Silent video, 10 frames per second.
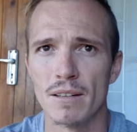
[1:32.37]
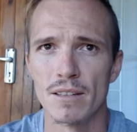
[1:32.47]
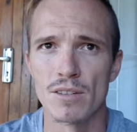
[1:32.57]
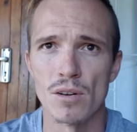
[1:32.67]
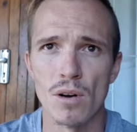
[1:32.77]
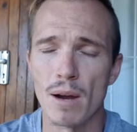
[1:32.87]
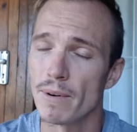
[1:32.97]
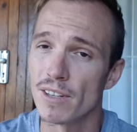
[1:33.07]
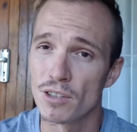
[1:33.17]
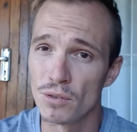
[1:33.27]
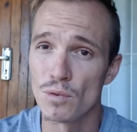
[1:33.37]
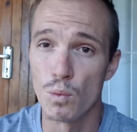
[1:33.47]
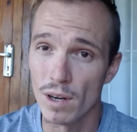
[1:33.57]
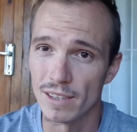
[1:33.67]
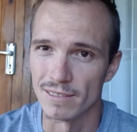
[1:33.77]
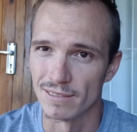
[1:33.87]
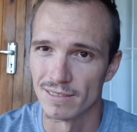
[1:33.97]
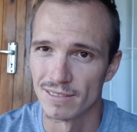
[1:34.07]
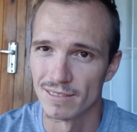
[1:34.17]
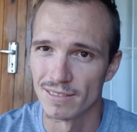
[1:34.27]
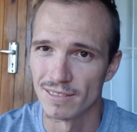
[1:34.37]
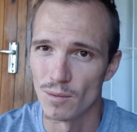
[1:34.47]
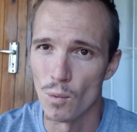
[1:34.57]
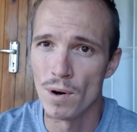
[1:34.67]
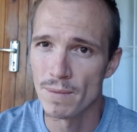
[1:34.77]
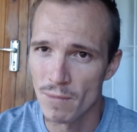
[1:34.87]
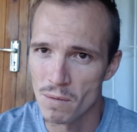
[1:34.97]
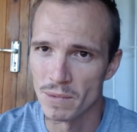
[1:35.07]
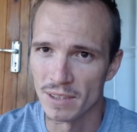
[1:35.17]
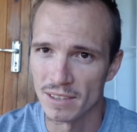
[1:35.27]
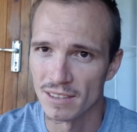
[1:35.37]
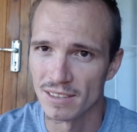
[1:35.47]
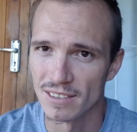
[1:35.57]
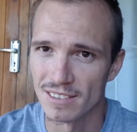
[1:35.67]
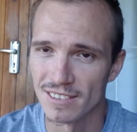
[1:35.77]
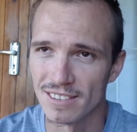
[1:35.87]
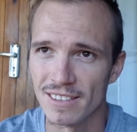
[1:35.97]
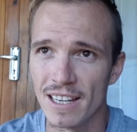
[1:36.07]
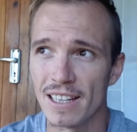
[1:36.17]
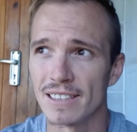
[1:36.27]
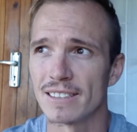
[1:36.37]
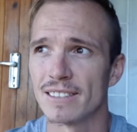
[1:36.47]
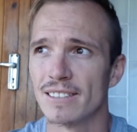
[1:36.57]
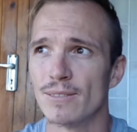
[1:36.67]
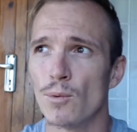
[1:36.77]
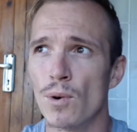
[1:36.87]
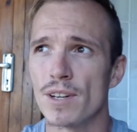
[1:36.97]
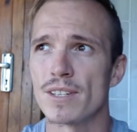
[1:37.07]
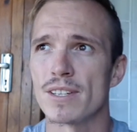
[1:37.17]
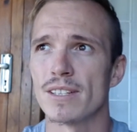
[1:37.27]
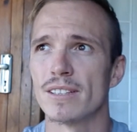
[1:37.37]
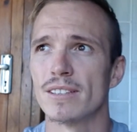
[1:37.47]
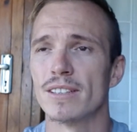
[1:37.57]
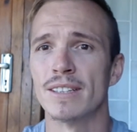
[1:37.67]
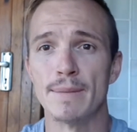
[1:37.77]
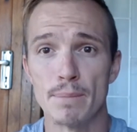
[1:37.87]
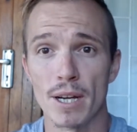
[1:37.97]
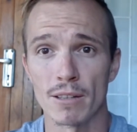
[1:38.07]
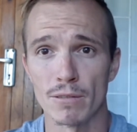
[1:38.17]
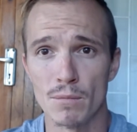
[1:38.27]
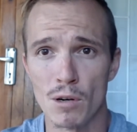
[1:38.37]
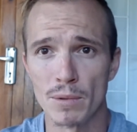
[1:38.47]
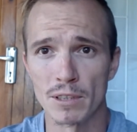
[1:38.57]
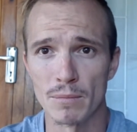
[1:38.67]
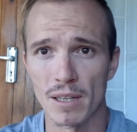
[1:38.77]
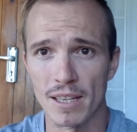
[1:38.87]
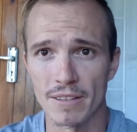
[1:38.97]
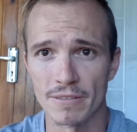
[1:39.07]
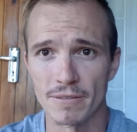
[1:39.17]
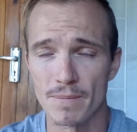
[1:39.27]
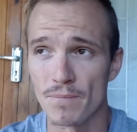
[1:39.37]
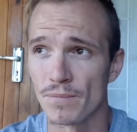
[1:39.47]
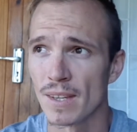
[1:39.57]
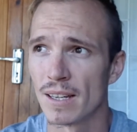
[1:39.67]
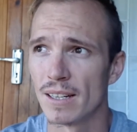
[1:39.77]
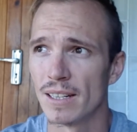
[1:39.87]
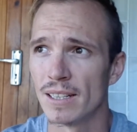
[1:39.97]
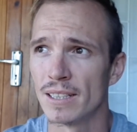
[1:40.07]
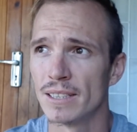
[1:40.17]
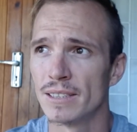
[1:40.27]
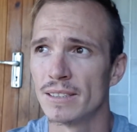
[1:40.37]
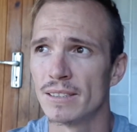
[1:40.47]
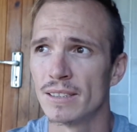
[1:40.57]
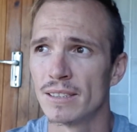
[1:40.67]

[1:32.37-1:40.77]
So I'm going to choose one moment that was an impactful moment in my life. And